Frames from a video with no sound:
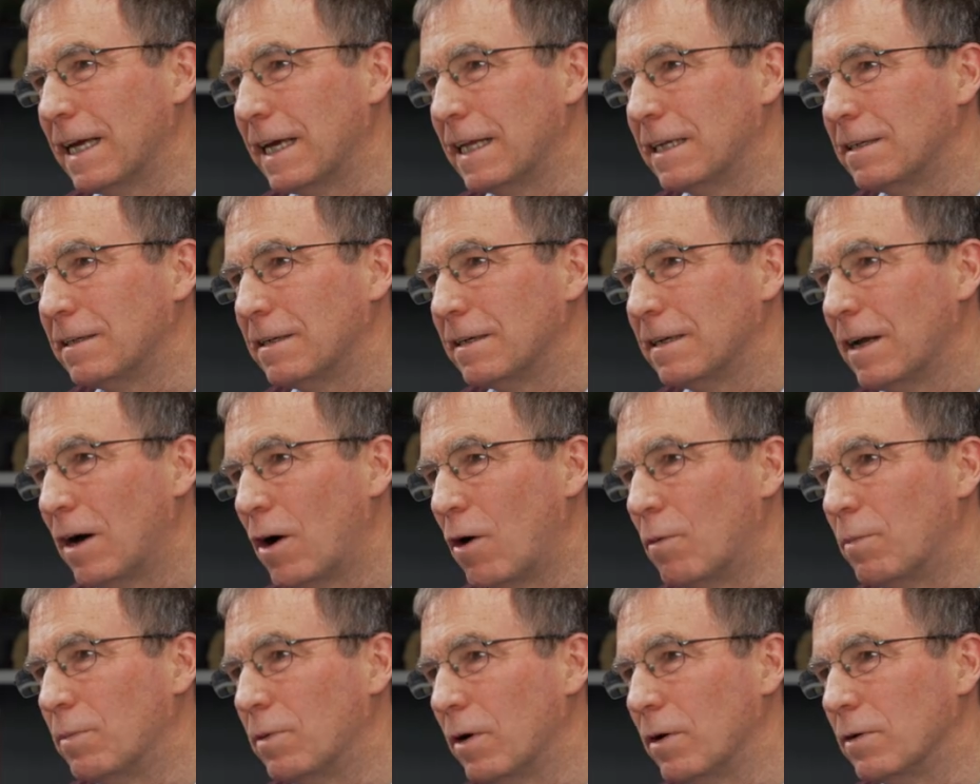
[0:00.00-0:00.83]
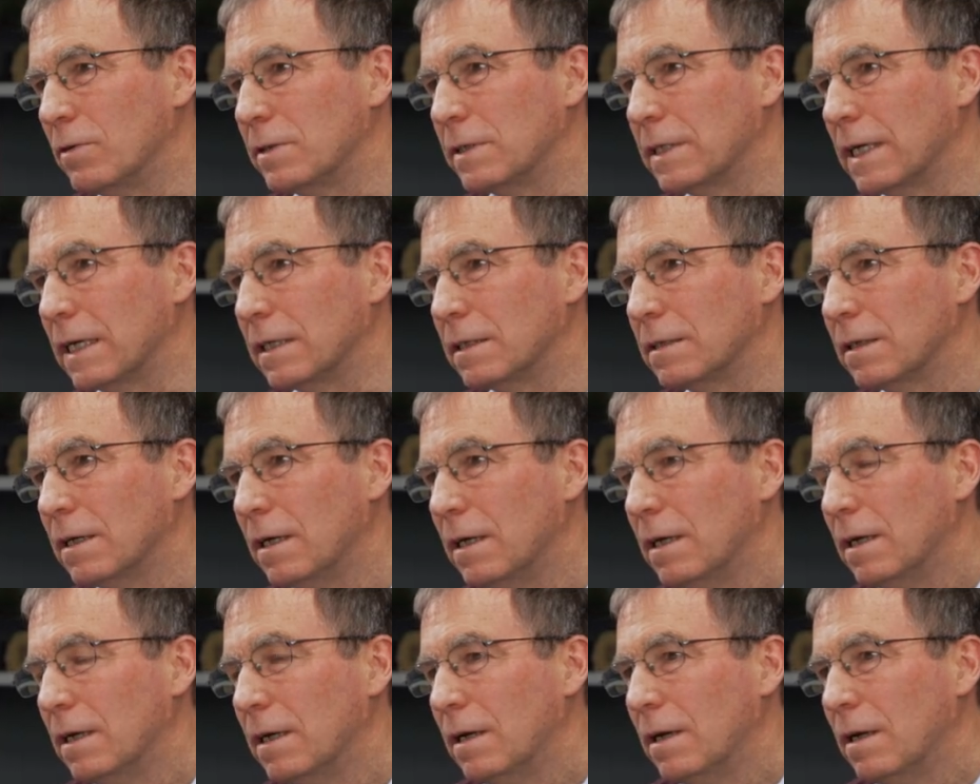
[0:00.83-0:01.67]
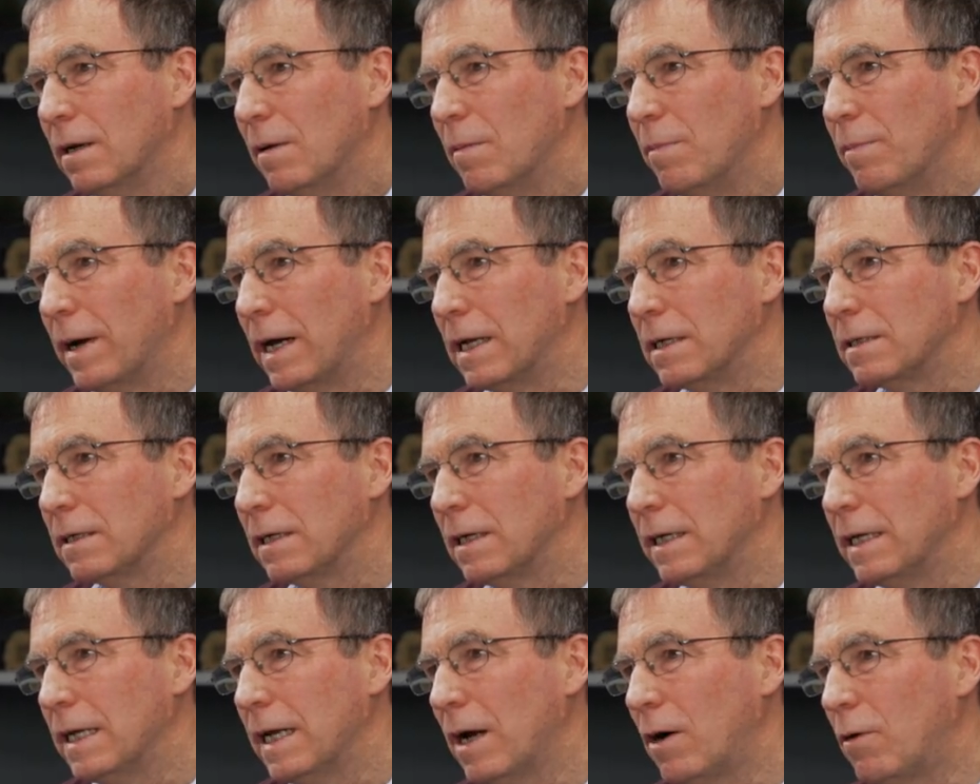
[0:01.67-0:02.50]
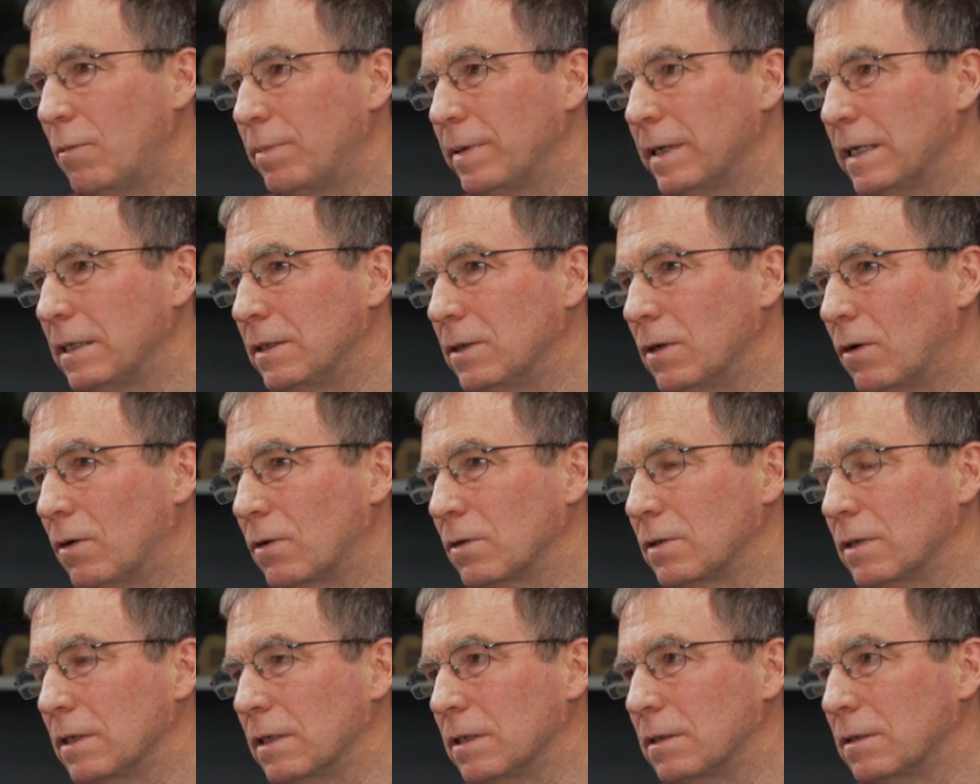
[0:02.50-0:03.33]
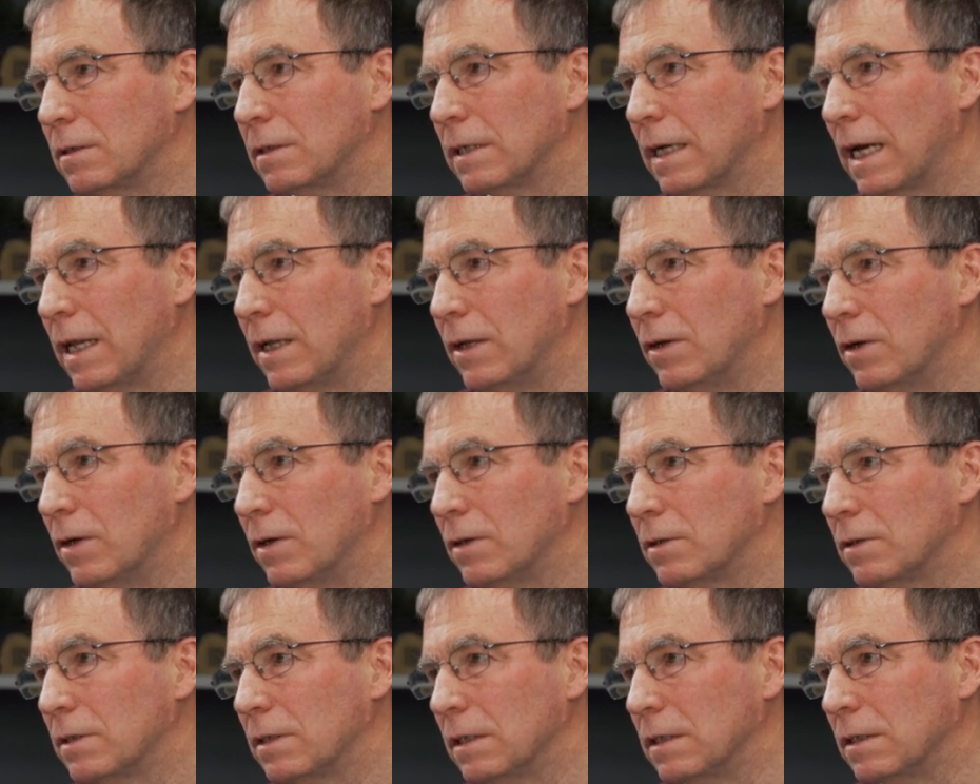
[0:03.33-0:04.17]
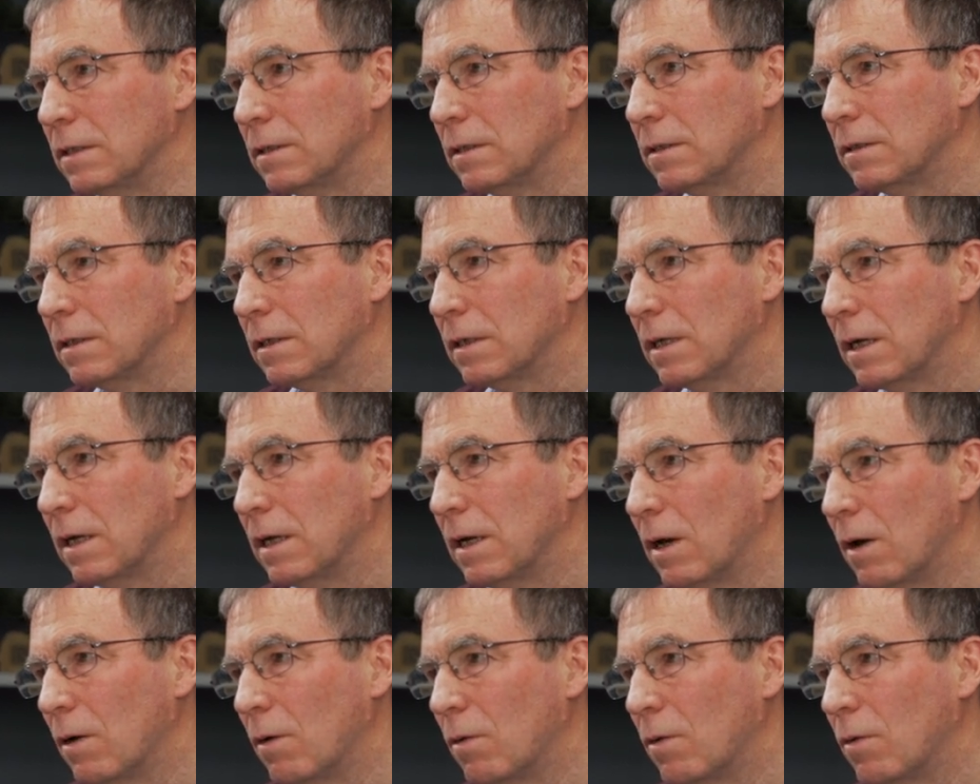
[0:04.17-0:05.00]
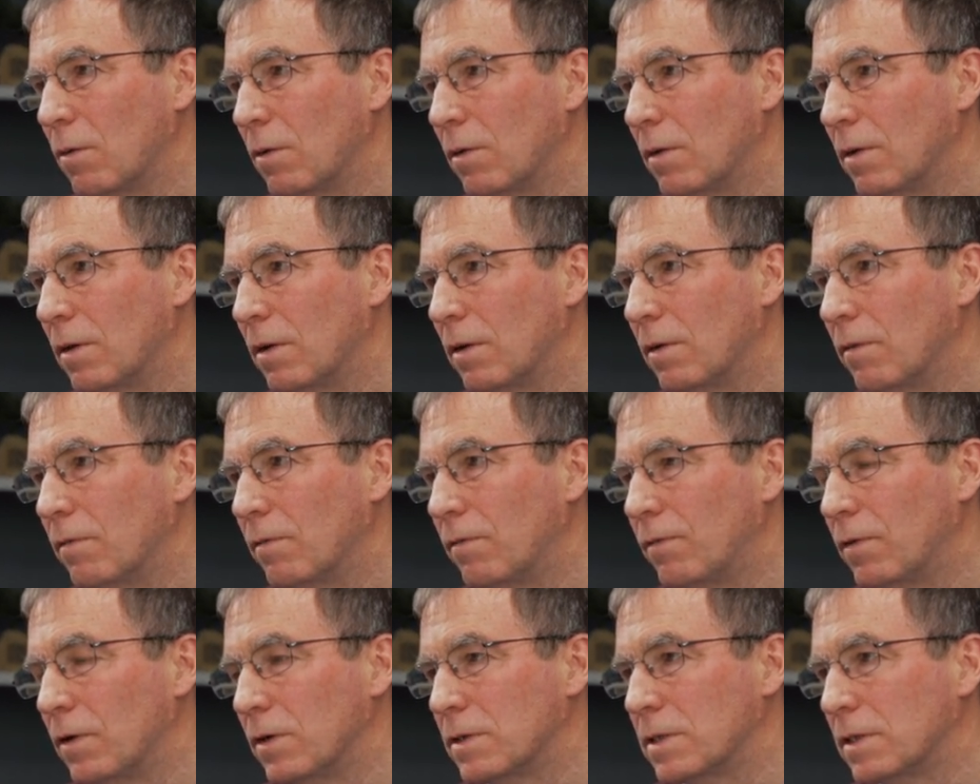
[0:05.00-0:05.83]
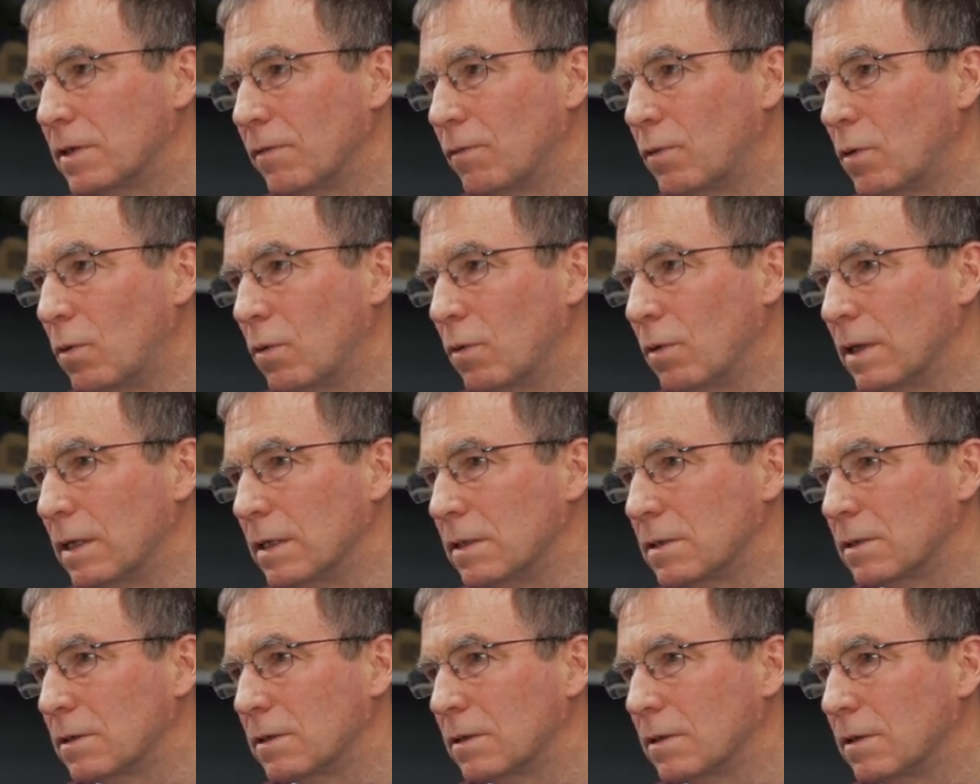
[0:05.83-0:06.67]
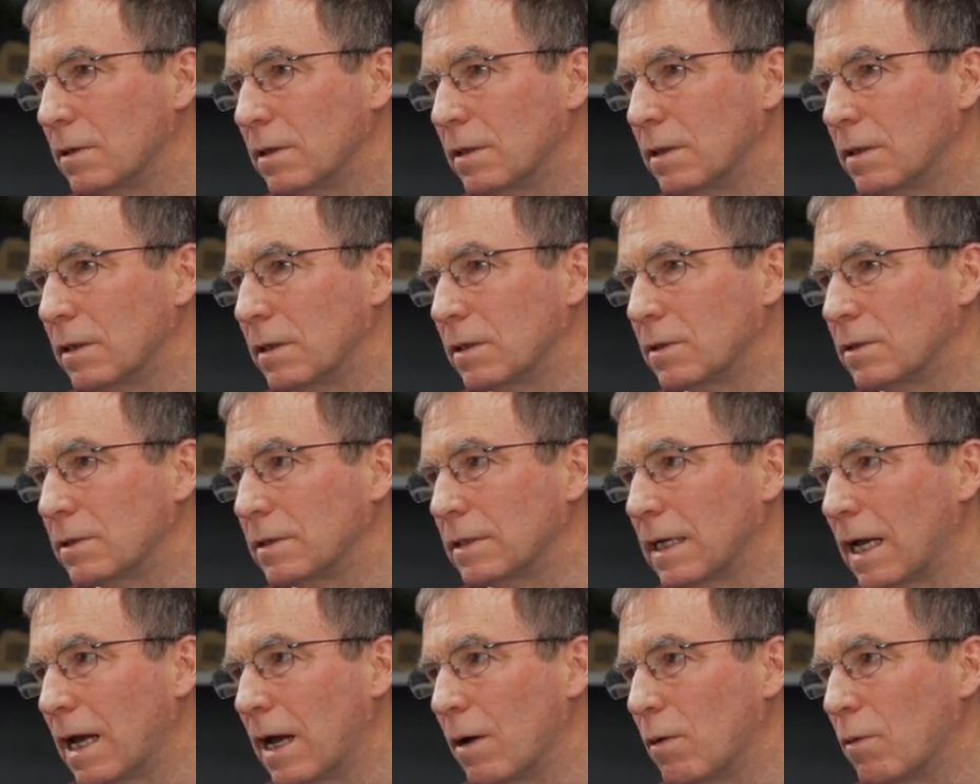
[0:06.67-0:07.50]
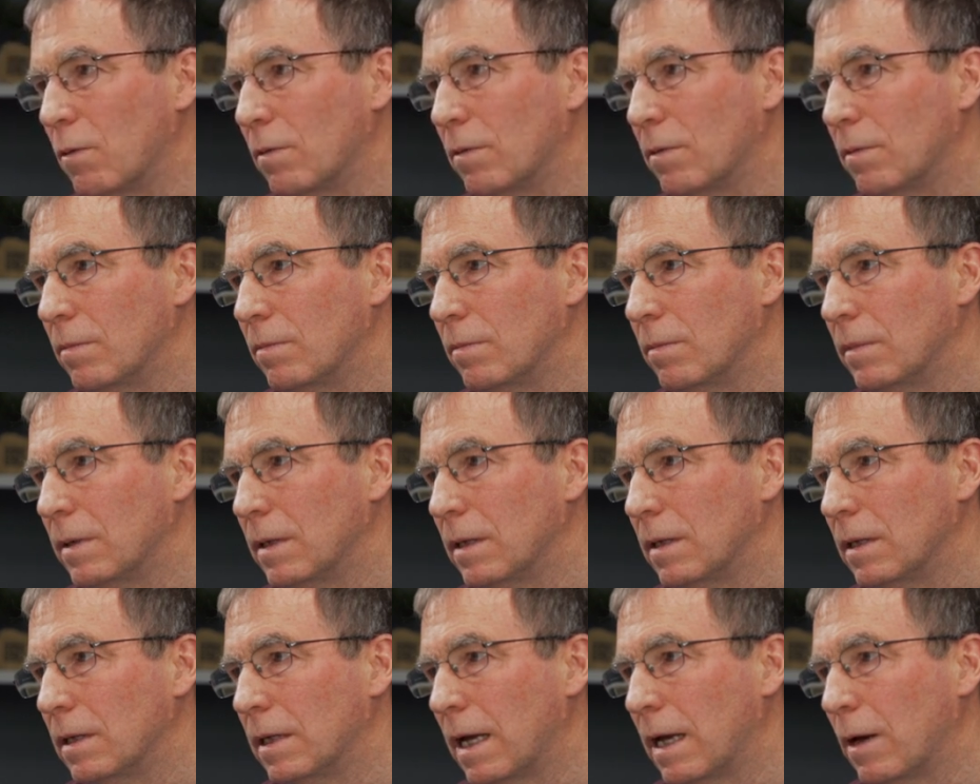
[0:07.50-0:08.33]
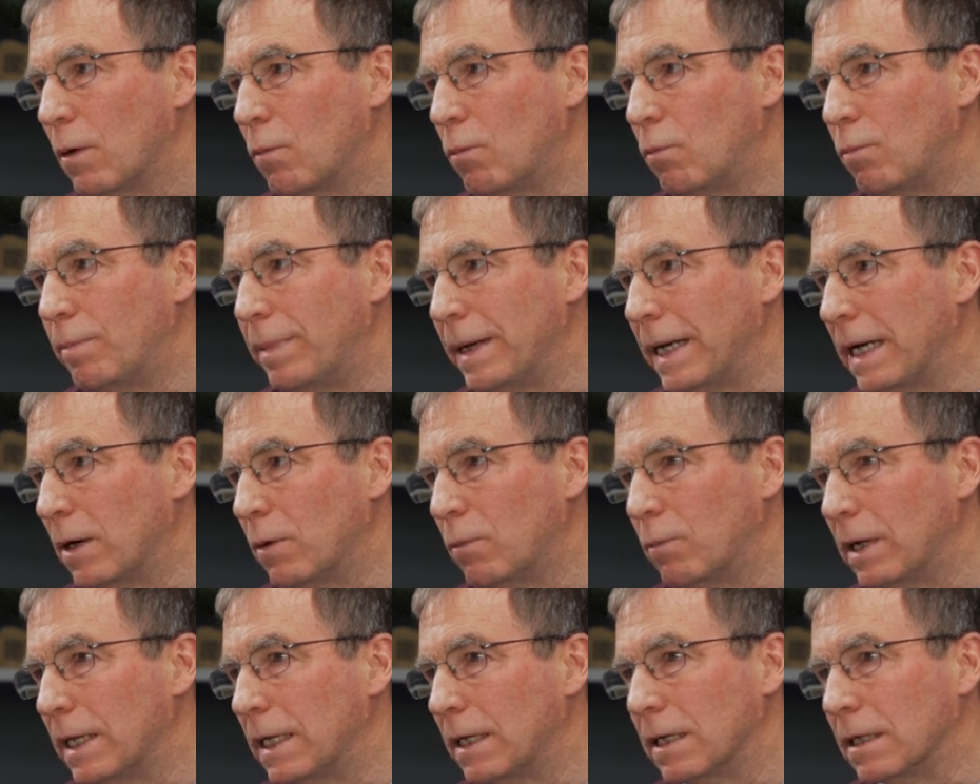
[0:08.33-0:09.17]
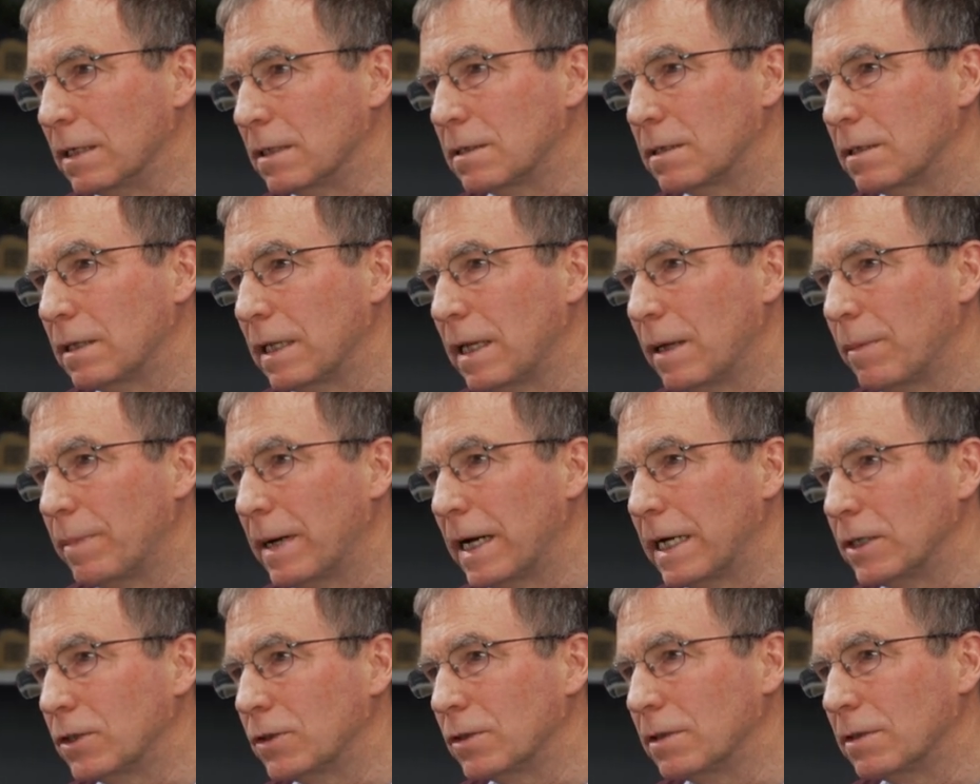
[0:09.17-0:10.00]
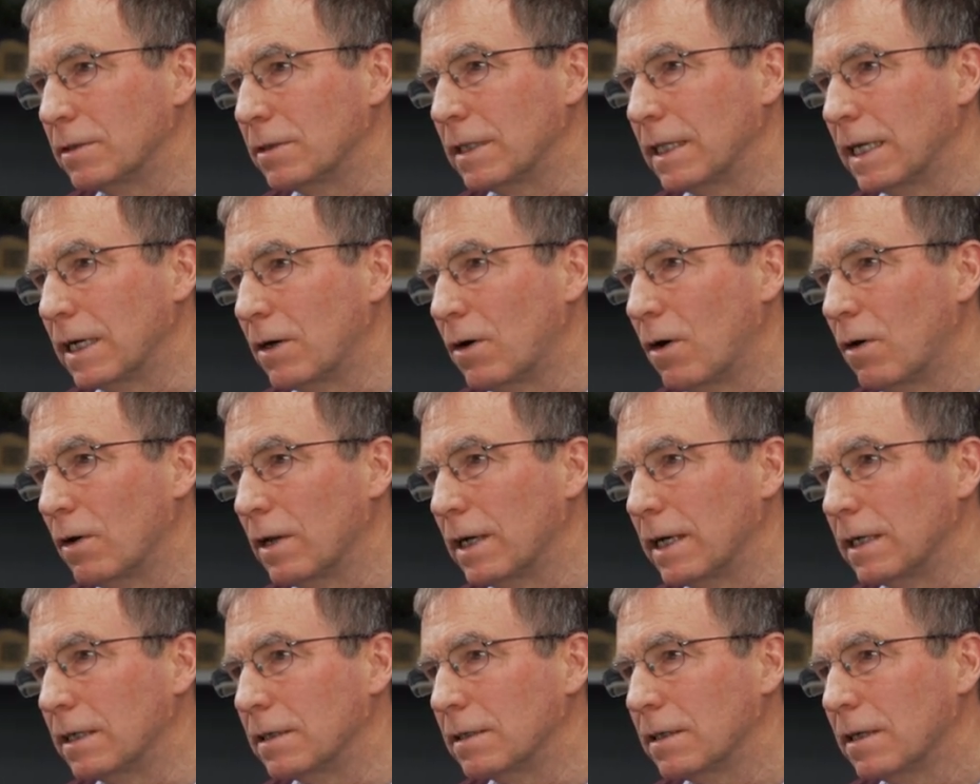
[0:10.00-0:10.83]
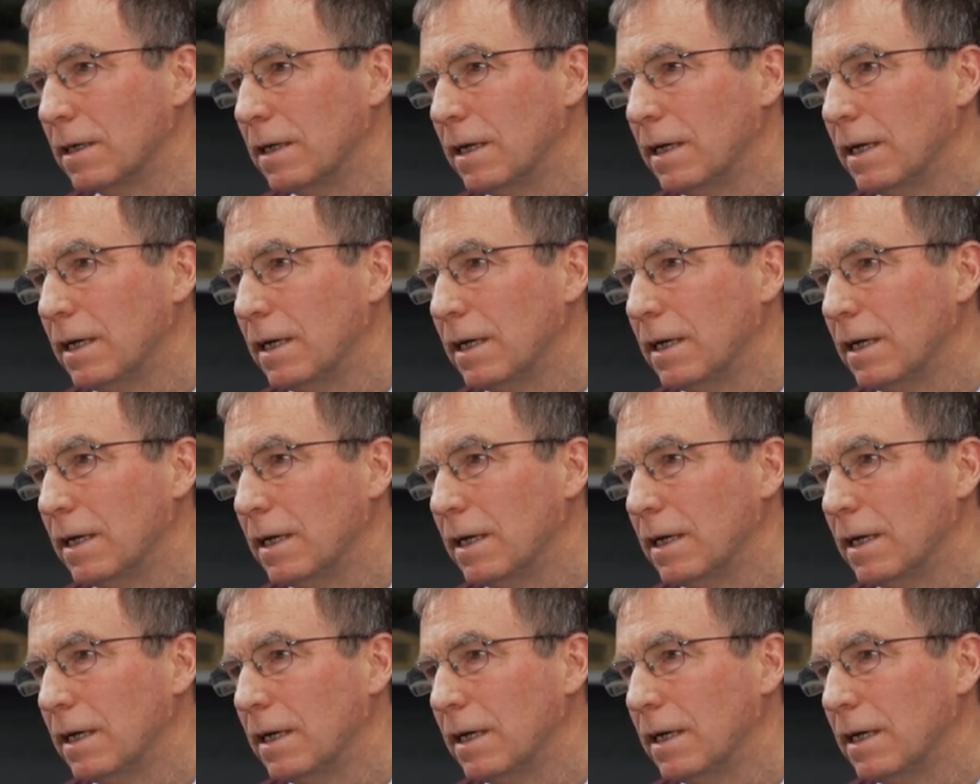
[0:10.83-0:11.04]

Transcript: that whole process. But in helping doctors and nurses, uh, first of all, there's, there's uh, being a witness to their patients and their colleagues.